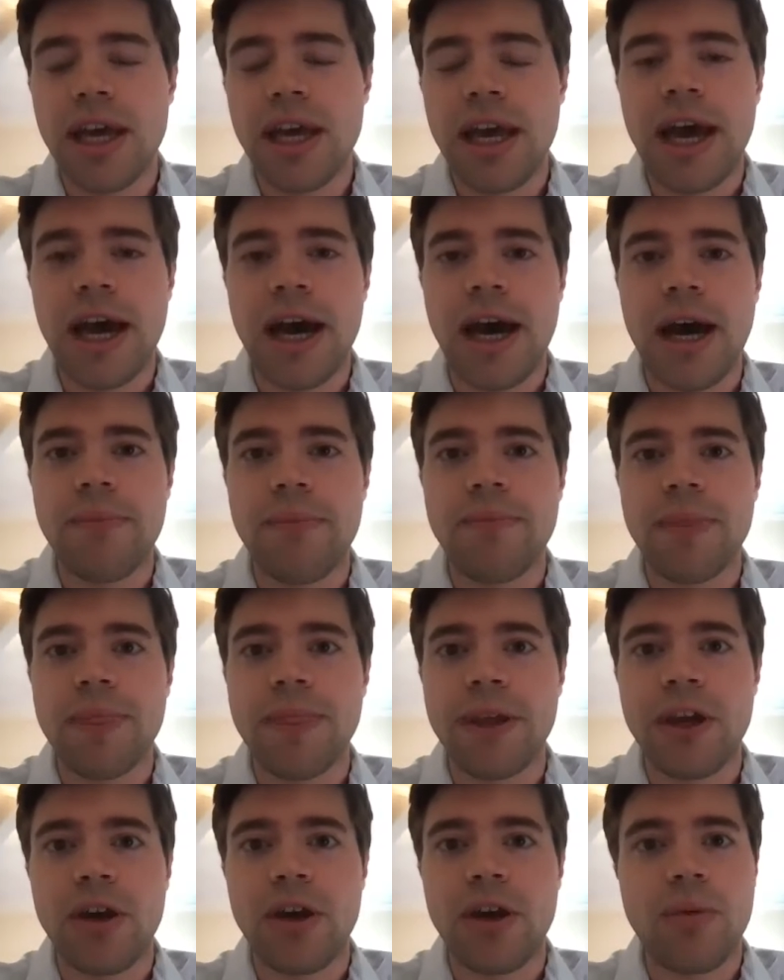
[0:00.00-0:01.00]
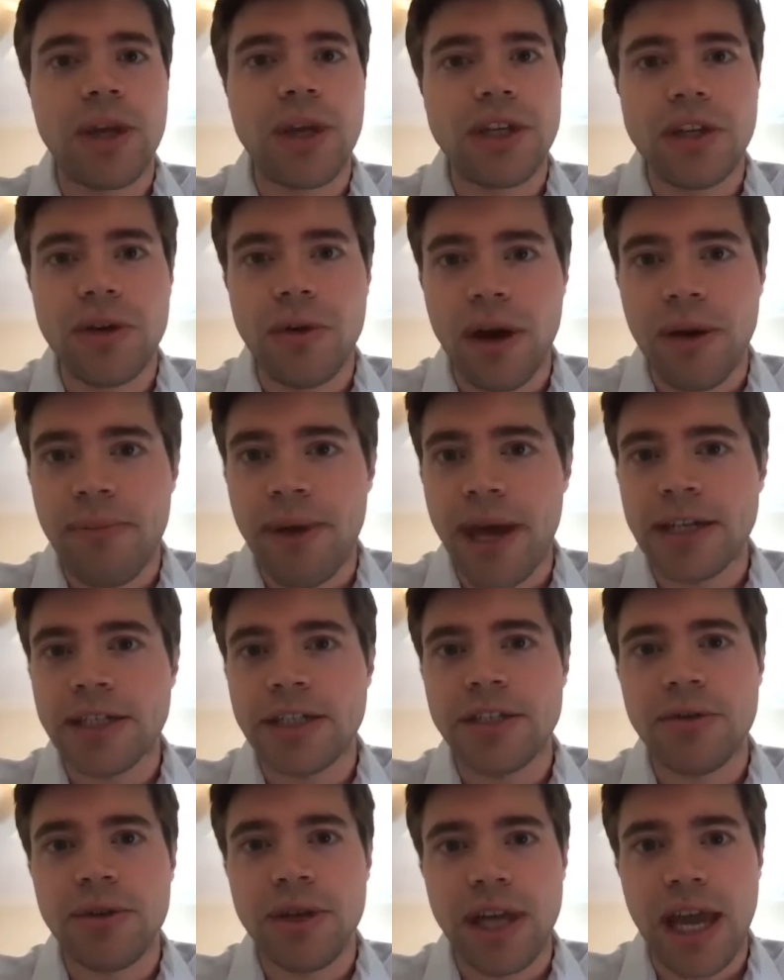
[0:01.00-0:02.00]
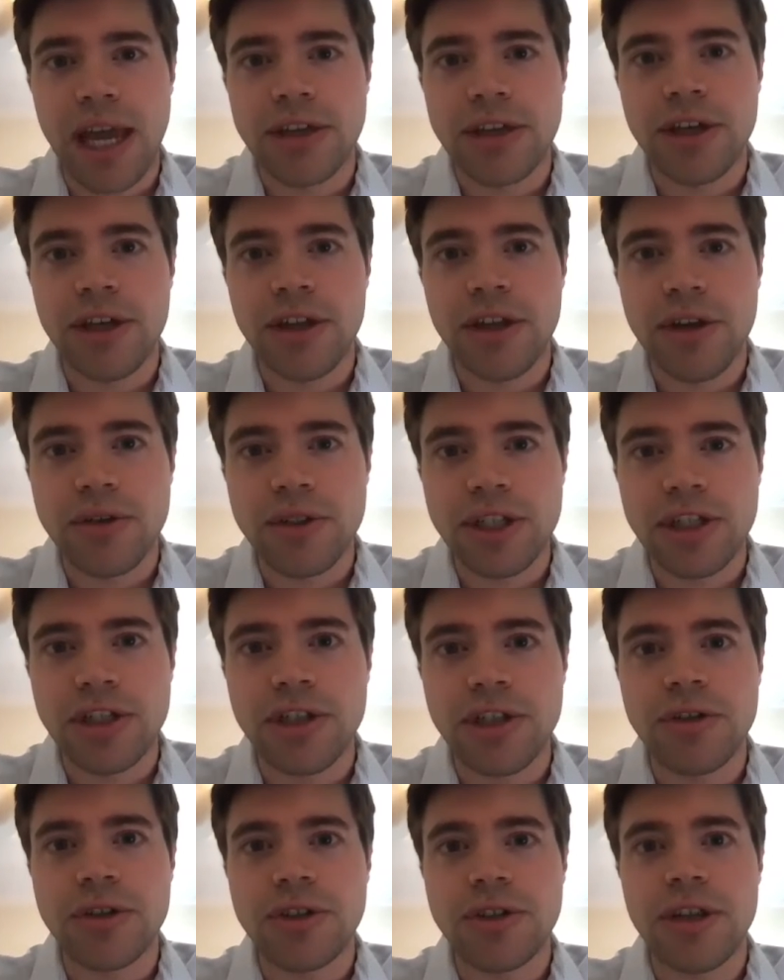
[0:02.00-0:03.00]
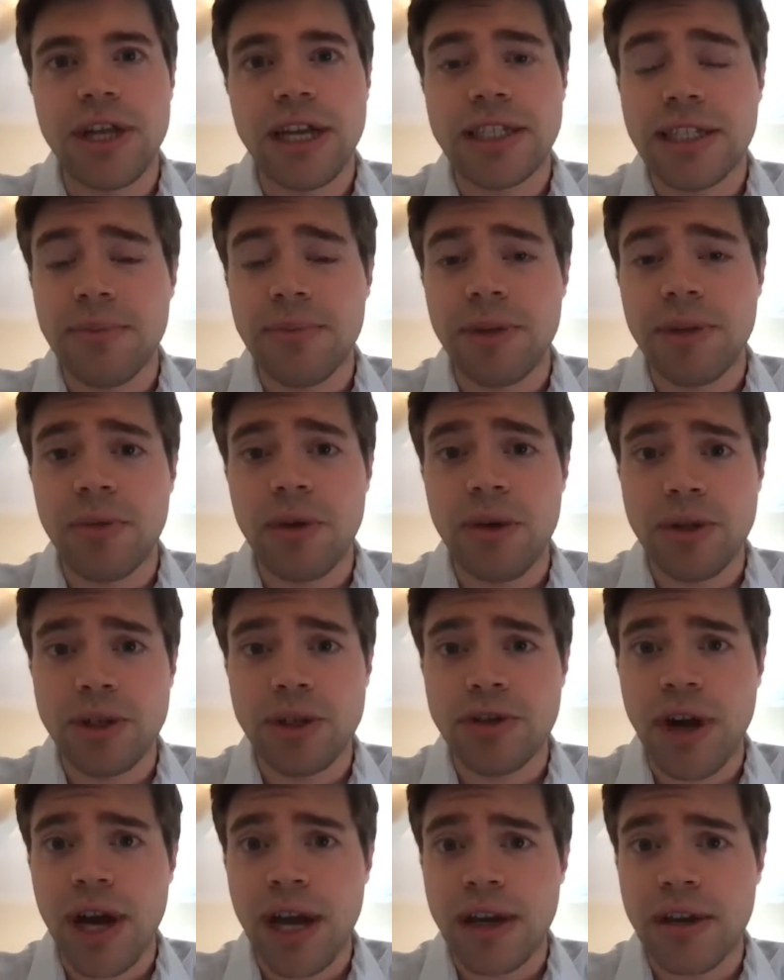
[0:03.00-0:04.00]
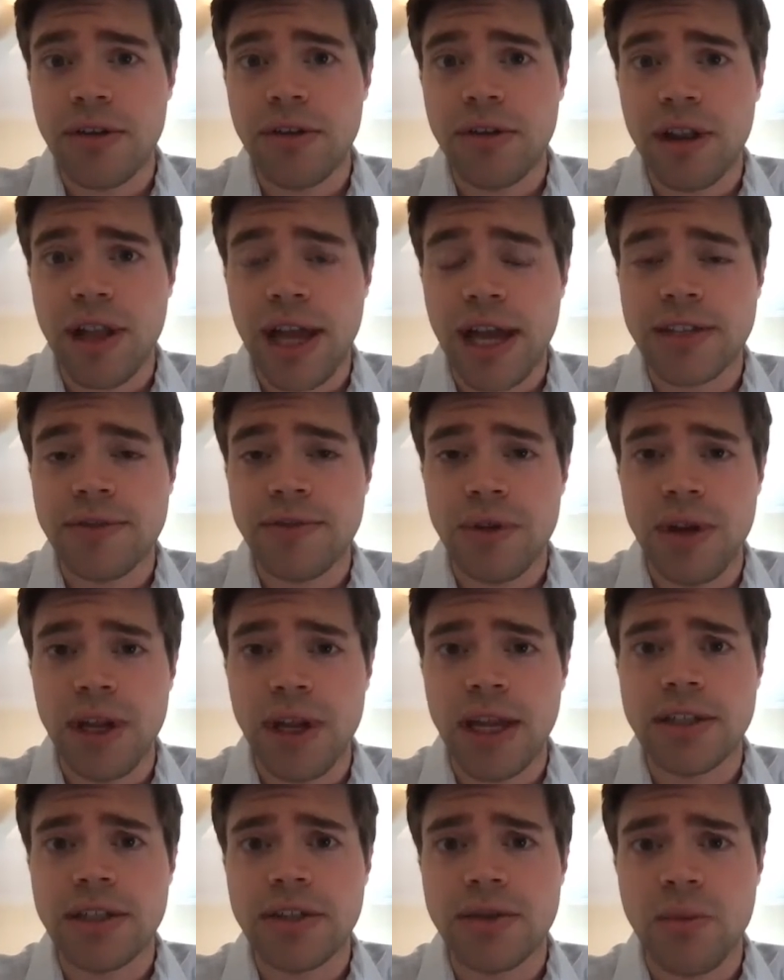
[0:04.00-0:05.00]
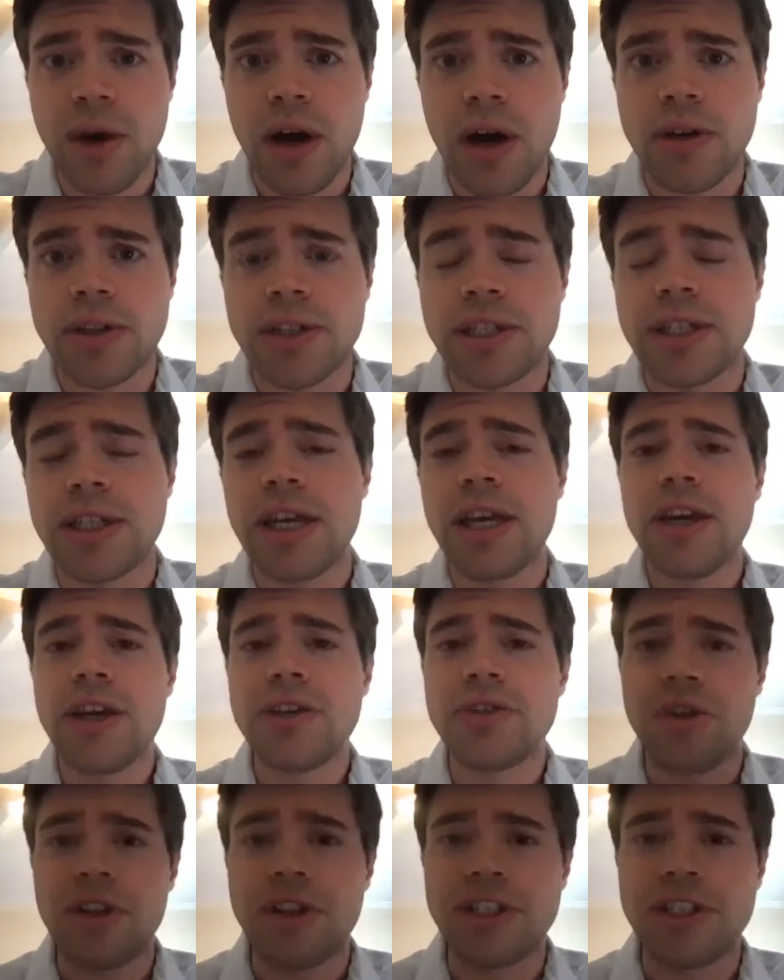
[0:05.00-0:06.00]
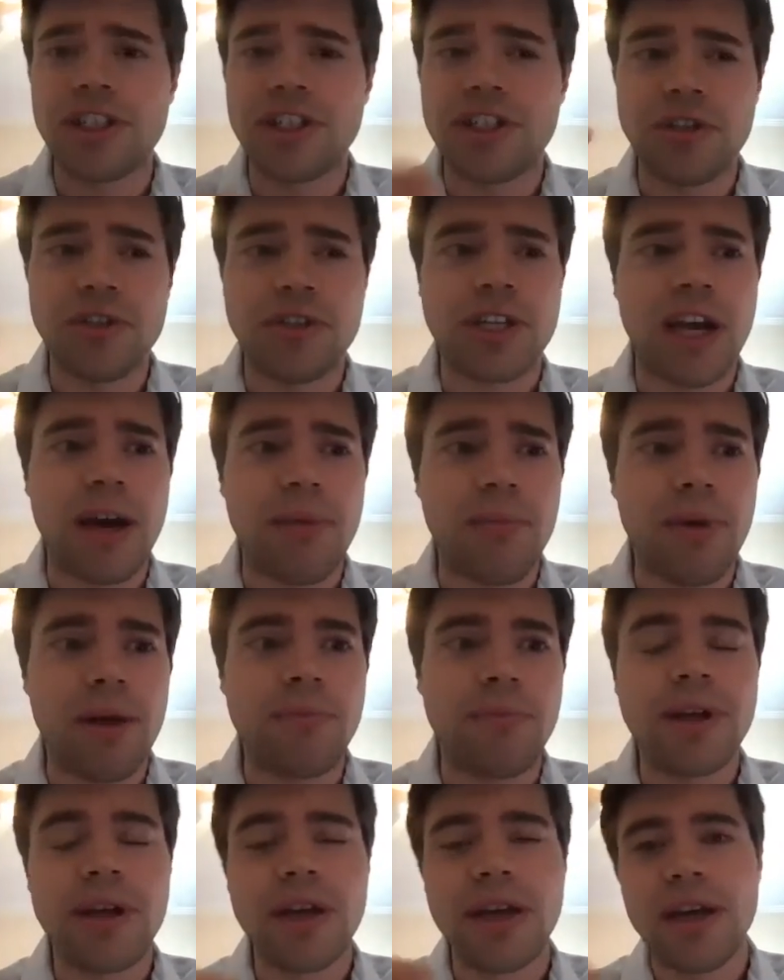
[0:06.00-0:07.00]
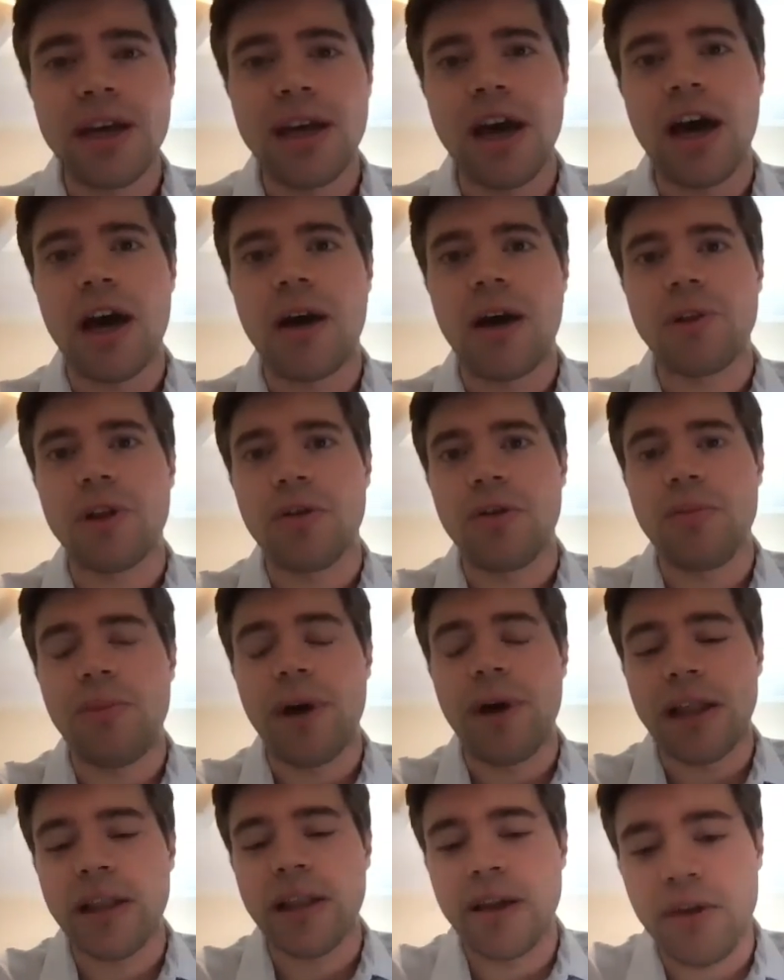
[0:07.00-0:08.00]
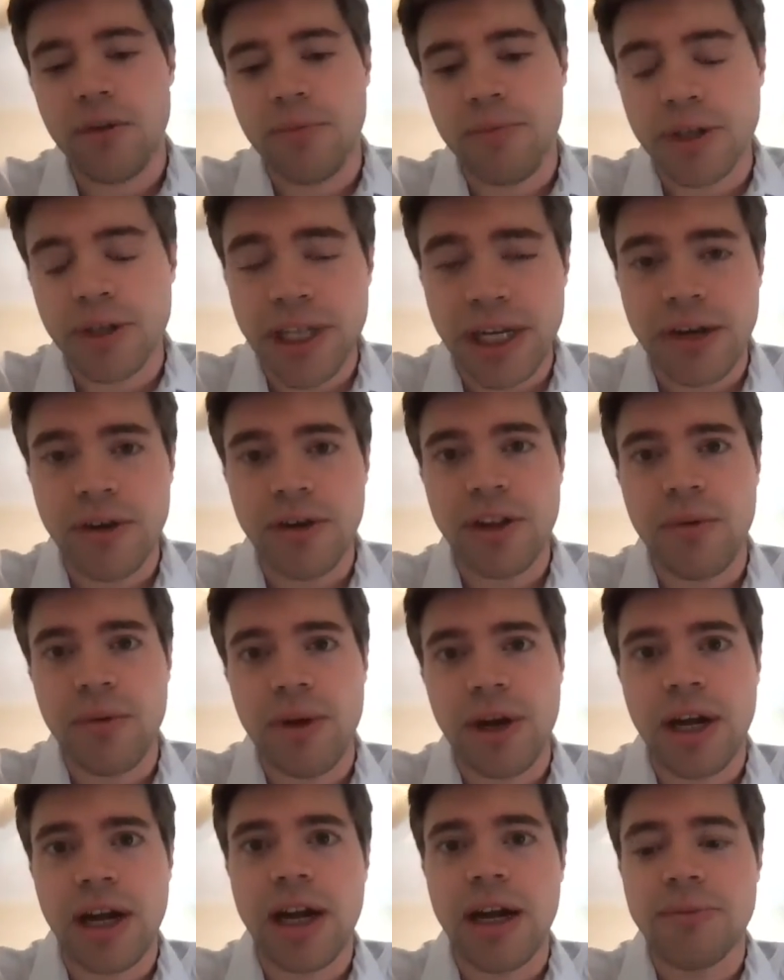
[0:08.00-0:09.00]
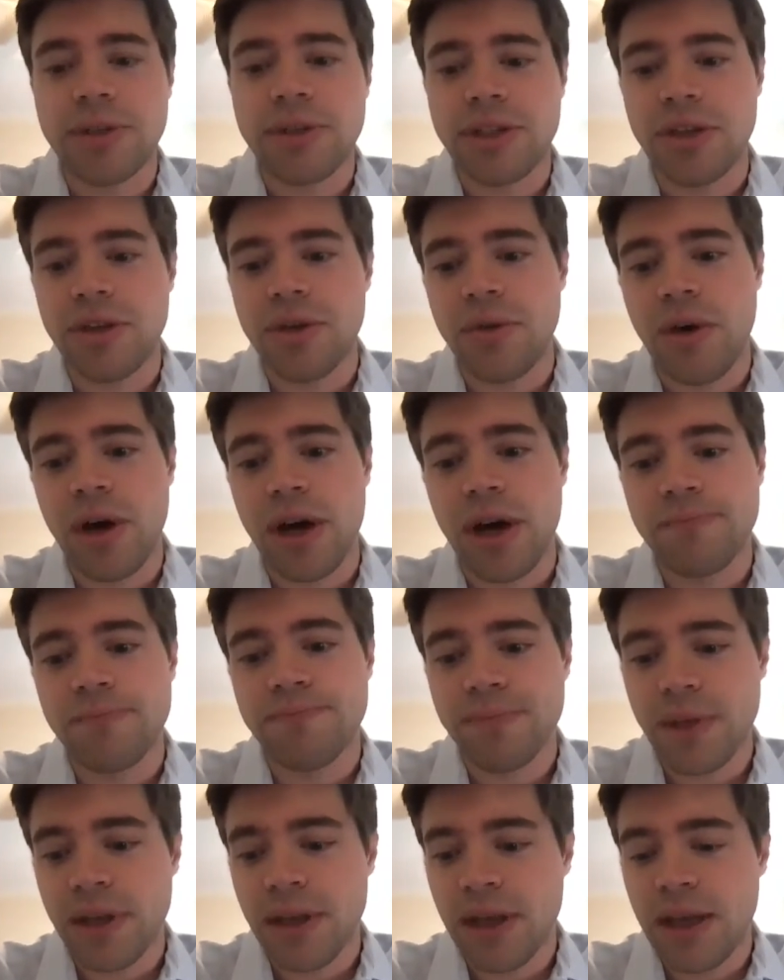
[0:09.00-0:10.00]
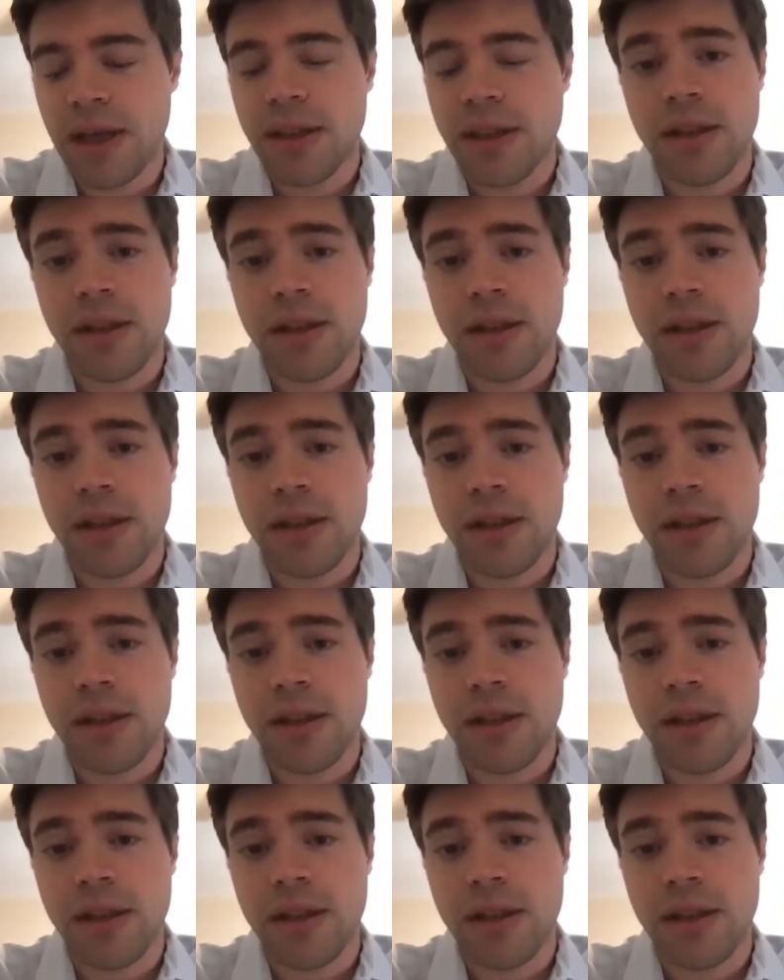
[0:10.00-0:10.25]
we can do our best to engage on those issues. So that's something we've been trying to do the last few days as well, as sort of these issues come up little by little, particularly when it comes to the